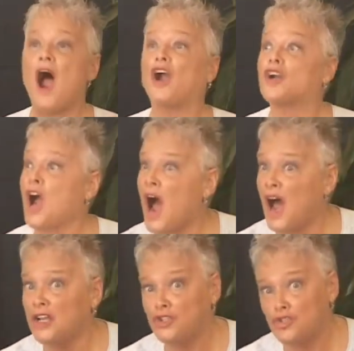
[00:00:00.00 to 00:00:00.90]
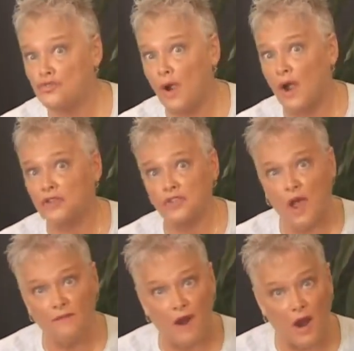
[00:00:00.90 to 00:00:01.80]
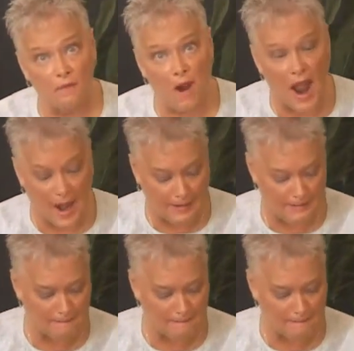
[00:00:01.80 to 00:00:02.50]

are constructs of our mind.